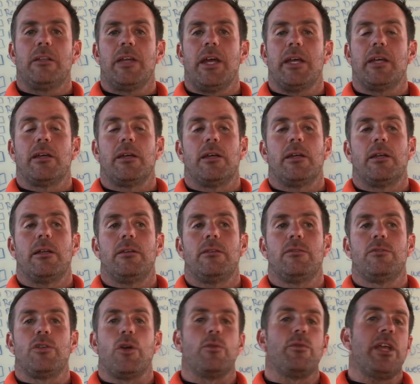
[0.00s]
like a
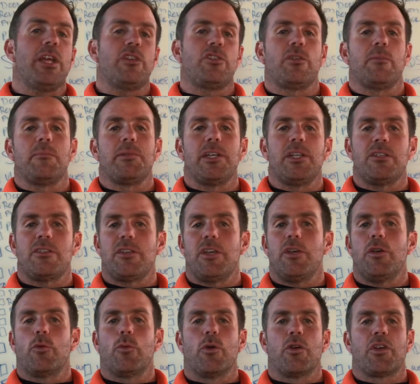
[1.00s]
donation place
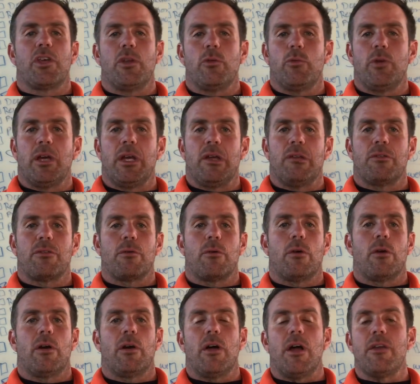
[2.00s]
that you're working with,
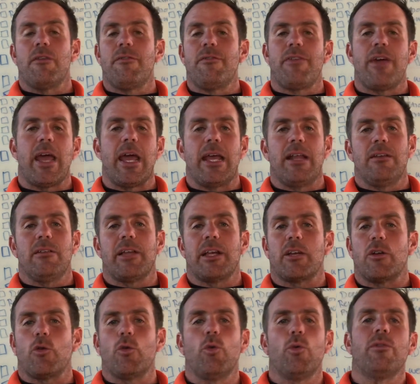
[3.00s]
or an event,
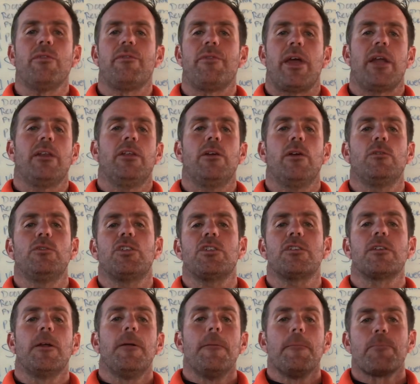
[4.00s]
like a cool event,
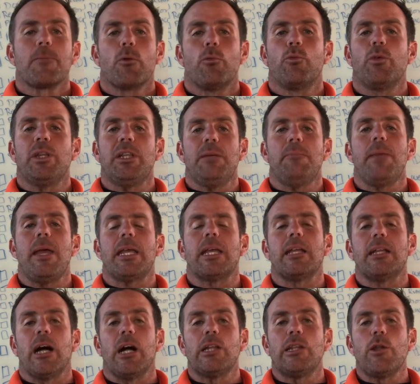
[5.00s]
just really make
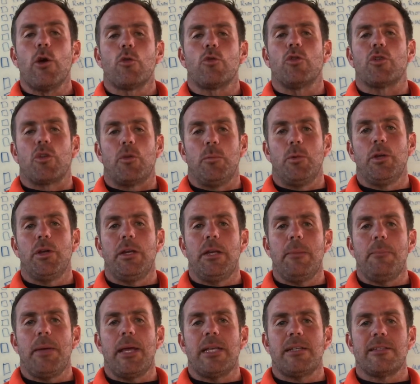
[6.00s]
it a local
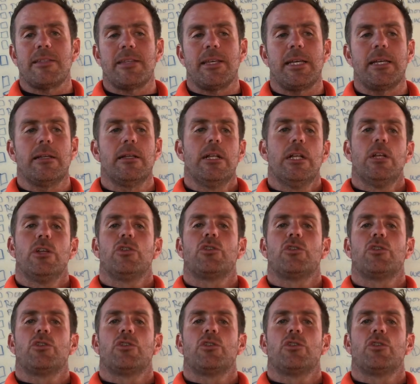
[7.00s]
community based thing.